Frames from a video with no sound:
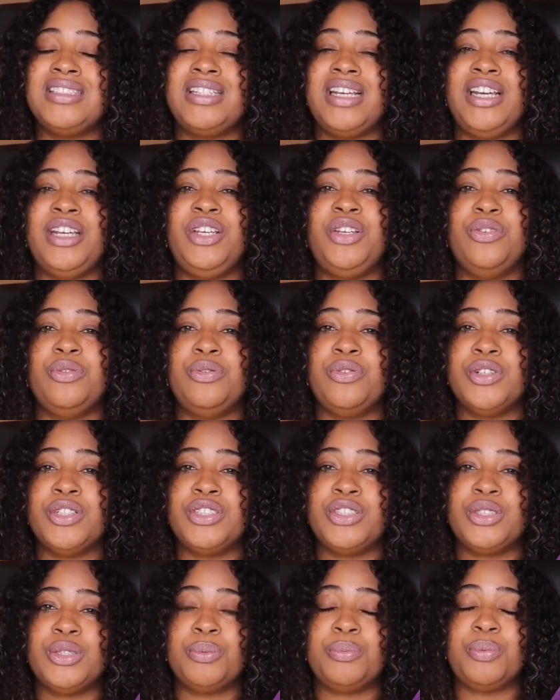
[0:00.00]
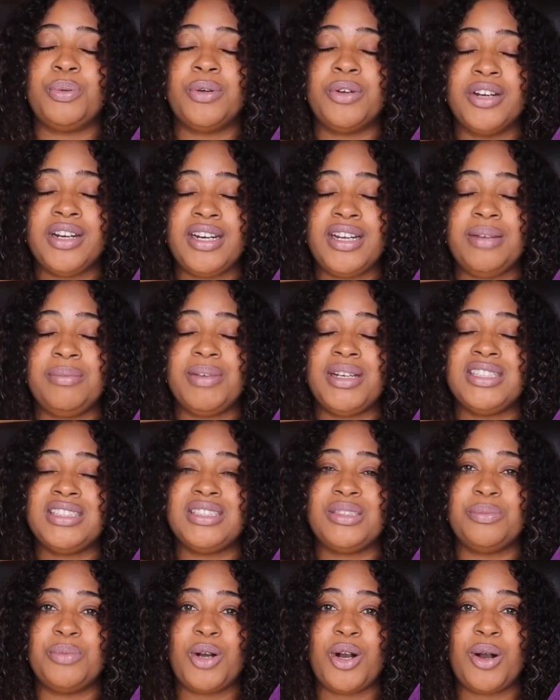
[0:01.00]
Thank you for supporting my
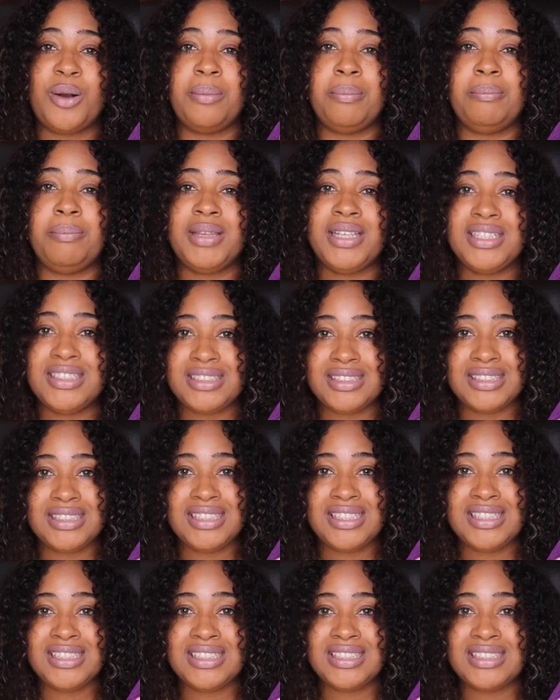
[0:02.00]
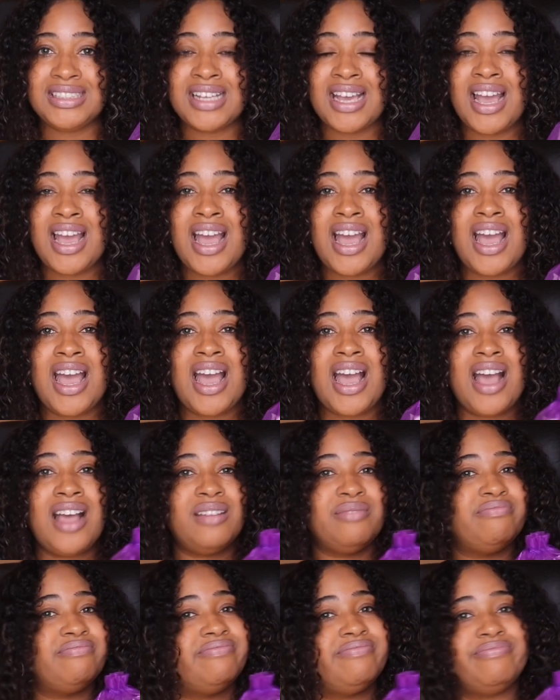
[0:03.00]
small business.
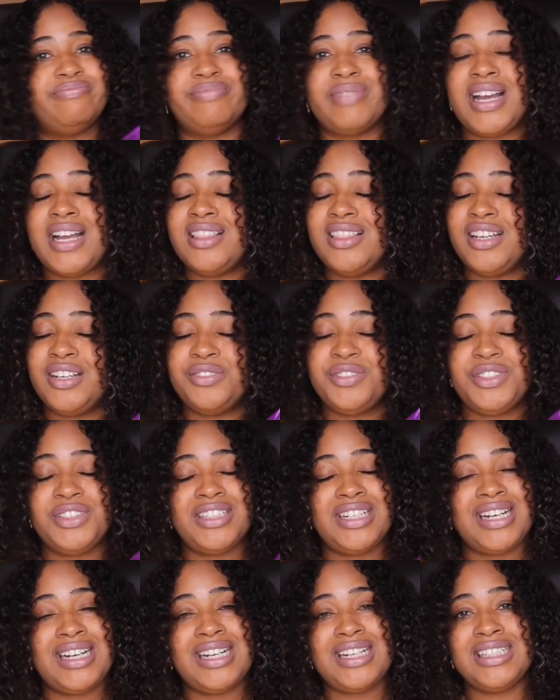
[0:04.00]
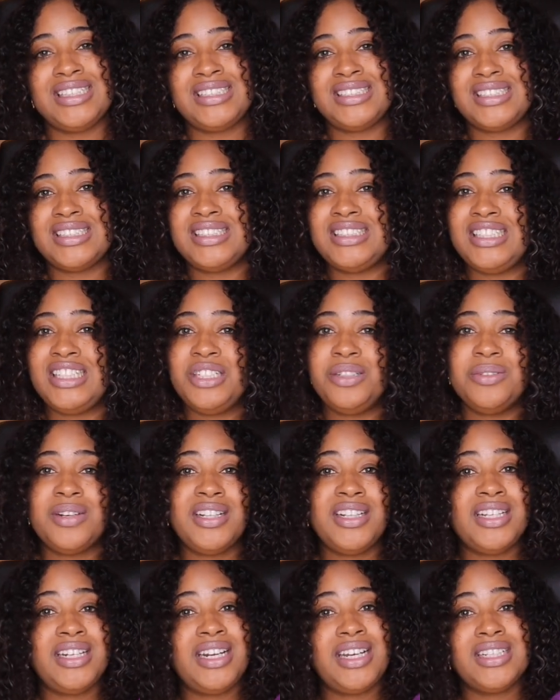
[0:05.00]
I love you guys. See you on
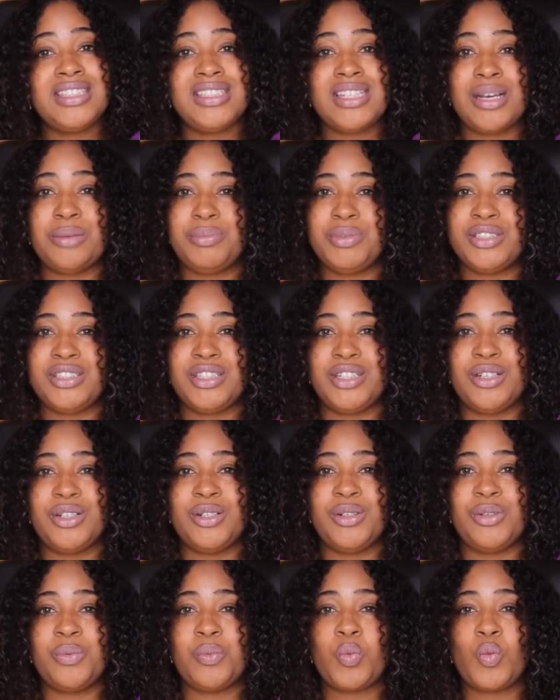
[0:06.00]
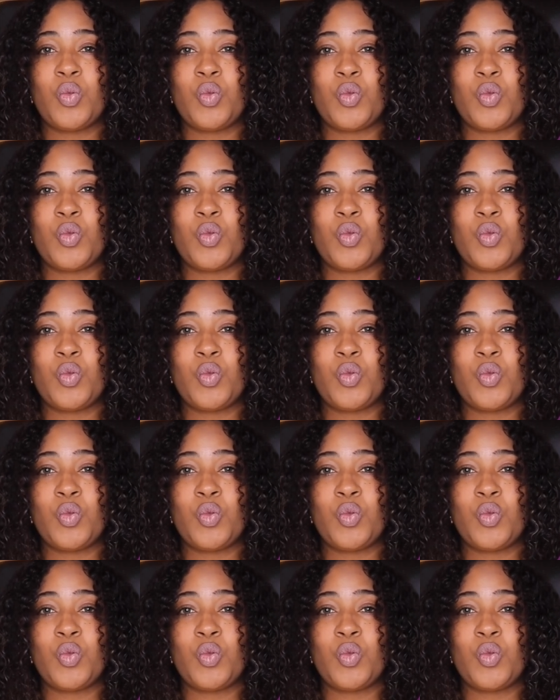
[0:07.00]
the next episode.